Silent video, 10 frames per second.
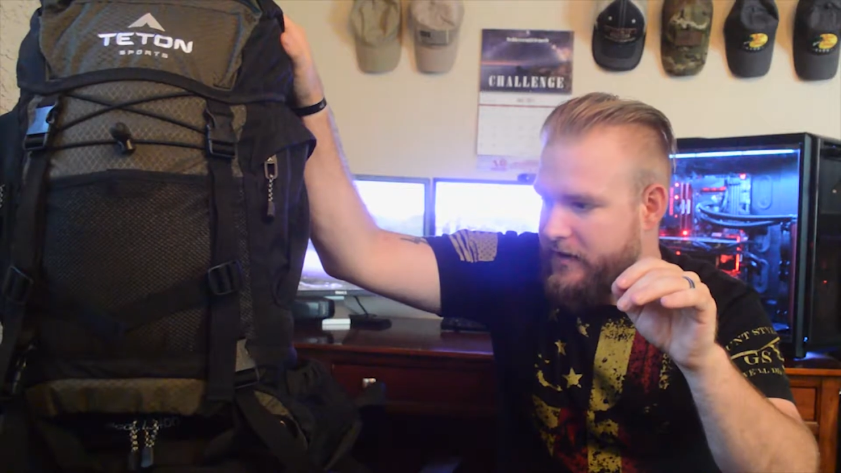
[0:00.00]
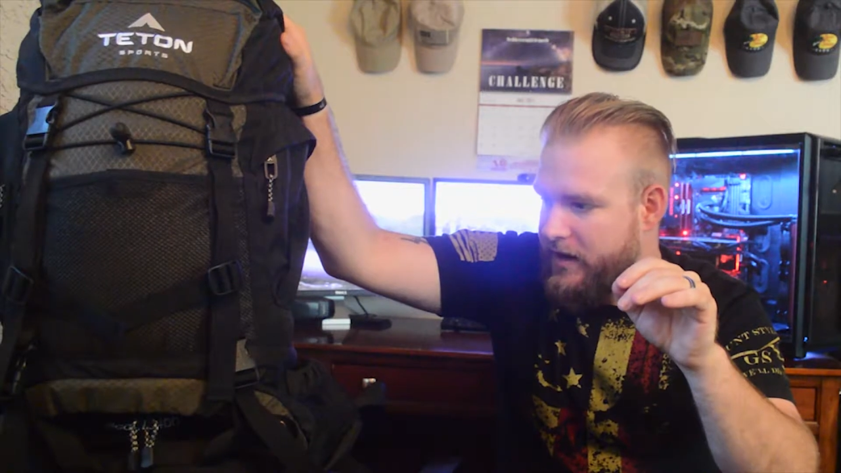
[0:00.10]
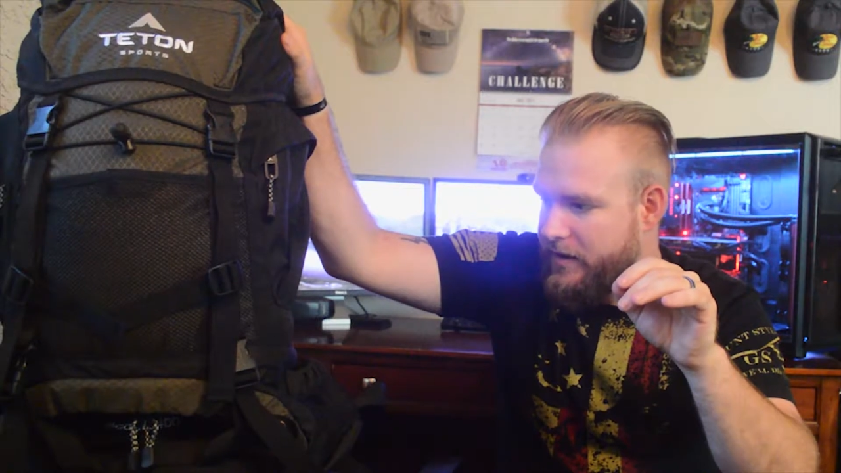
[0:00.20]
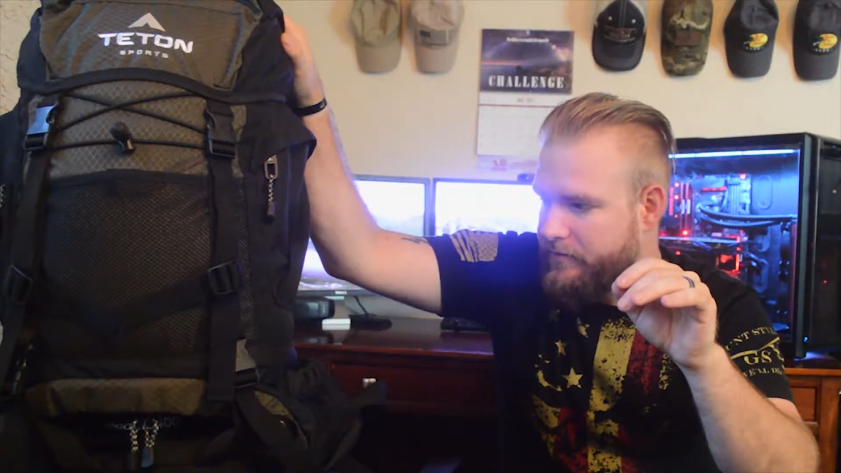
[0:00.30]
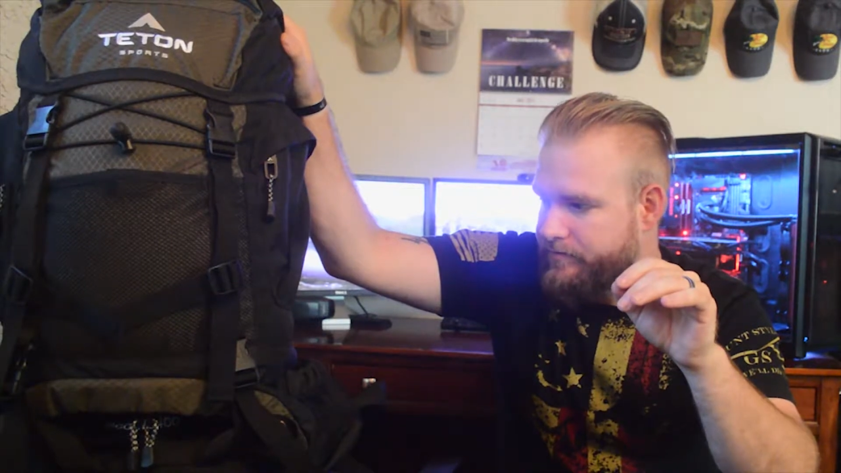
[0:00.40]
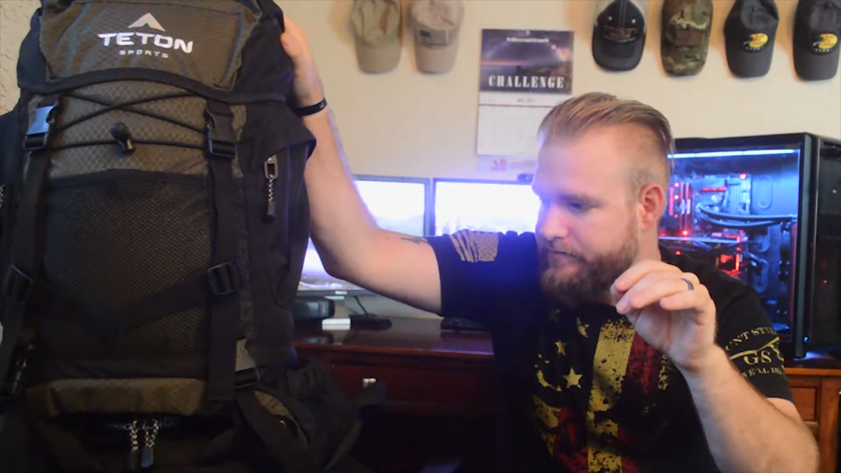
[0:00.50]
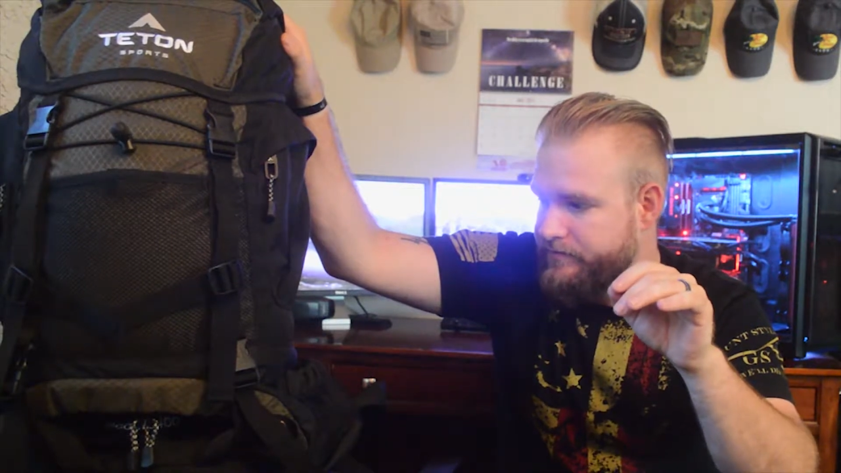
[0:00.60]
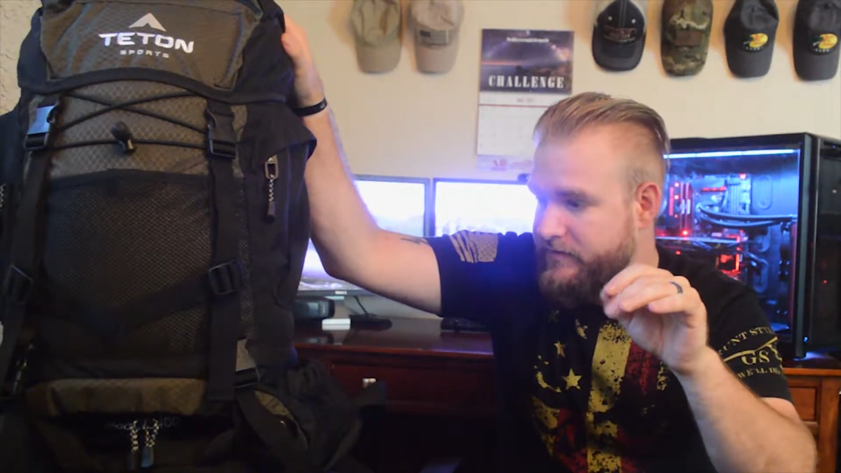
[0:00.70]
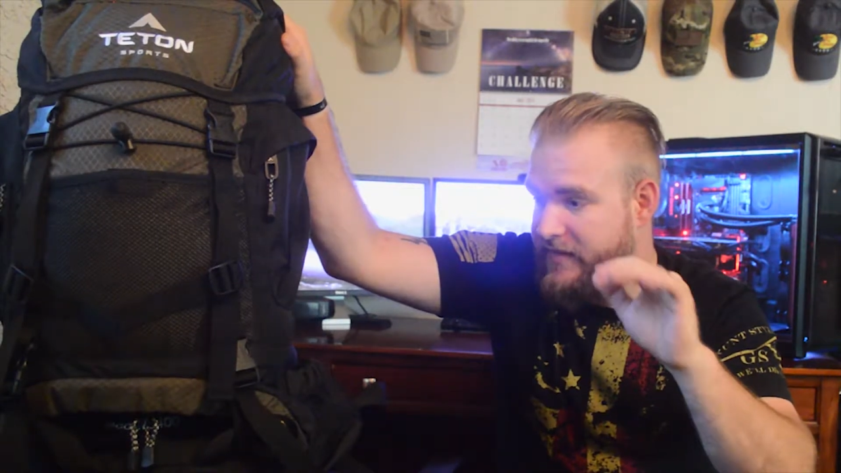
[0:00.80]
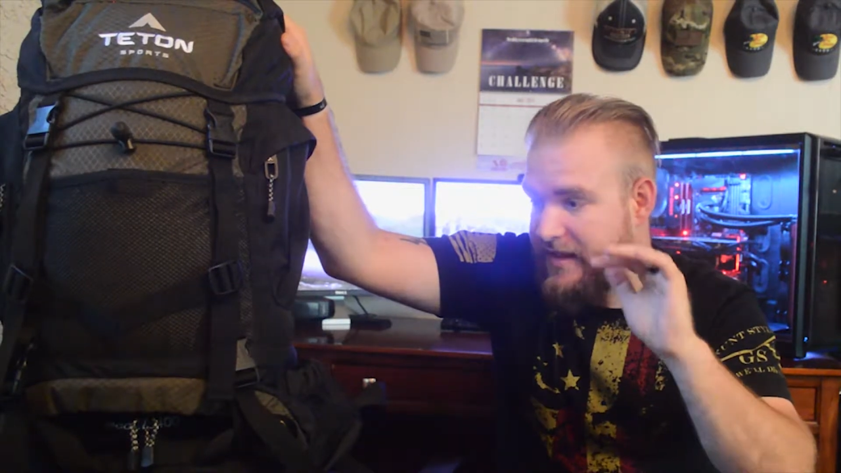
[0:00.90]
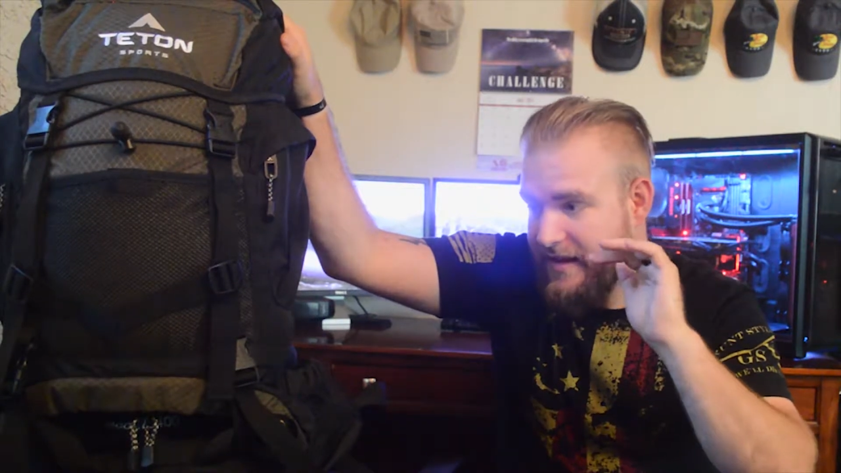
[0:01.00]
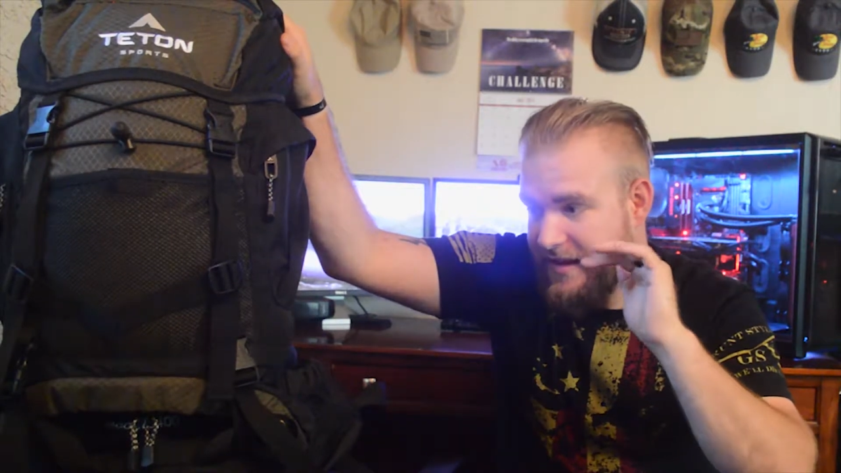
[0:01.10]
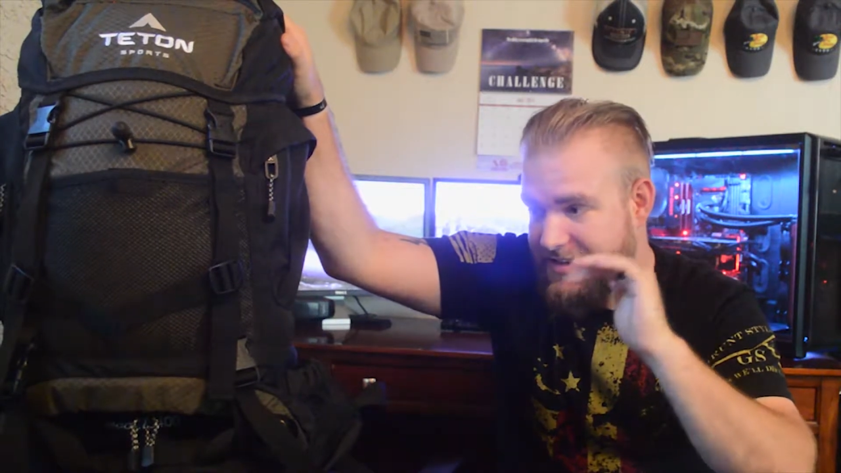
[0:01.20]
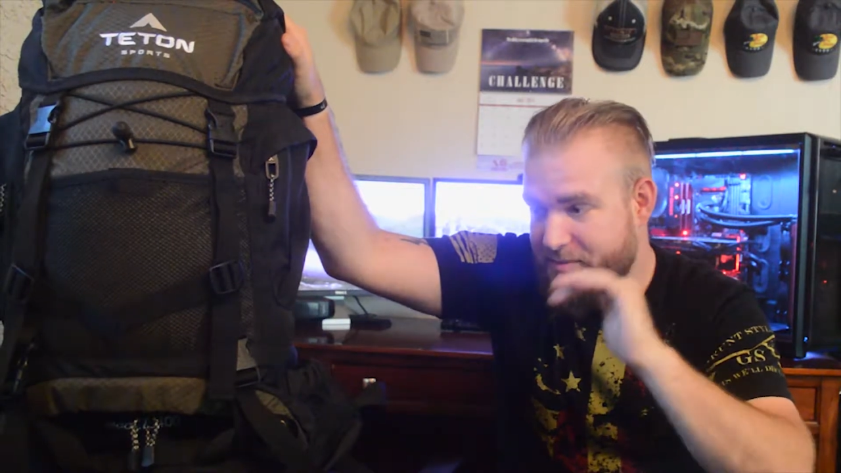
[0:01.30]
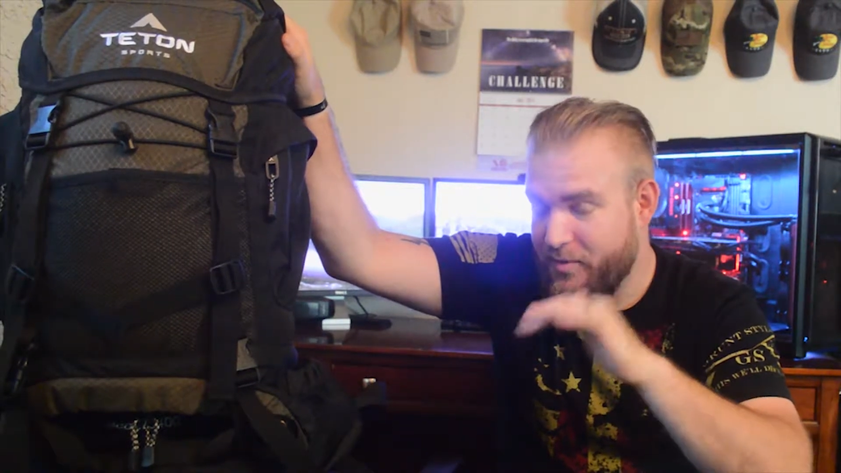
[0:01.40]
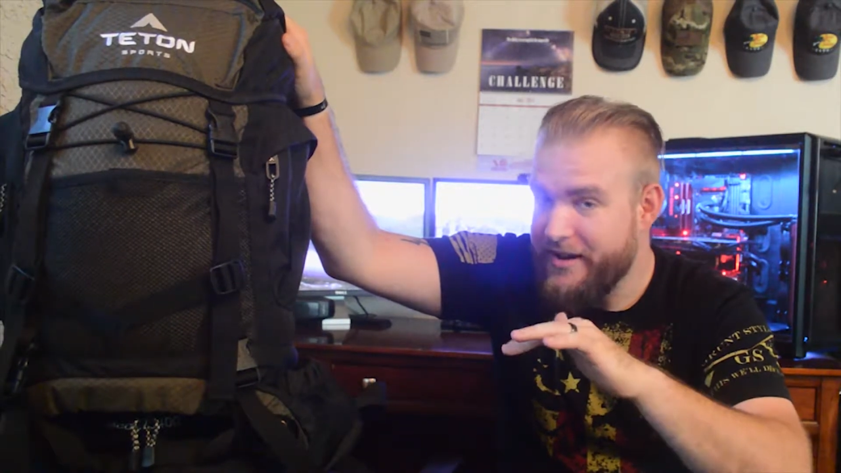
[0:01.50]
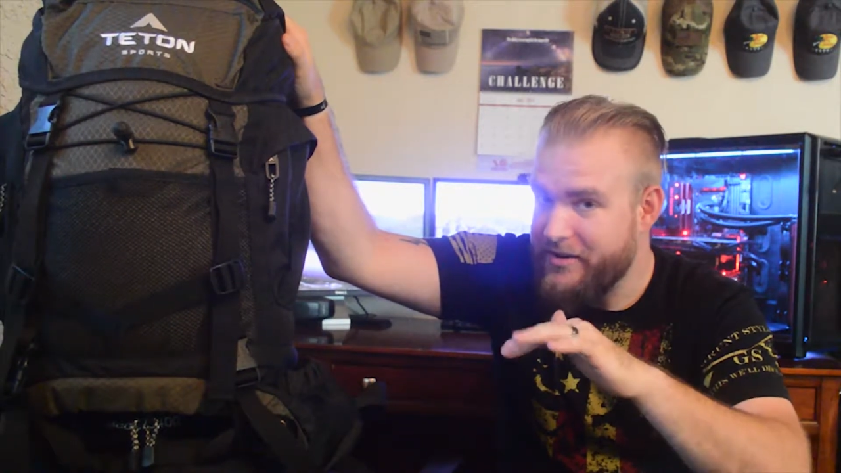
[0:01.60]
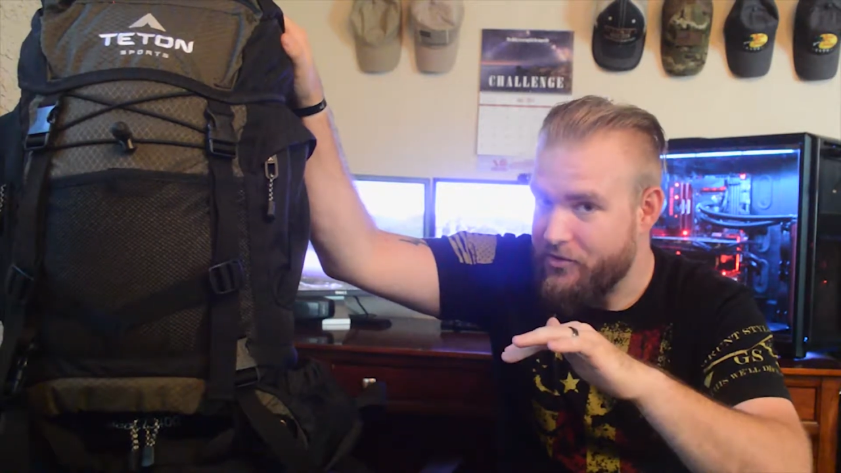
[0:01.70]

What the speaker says: It's pretty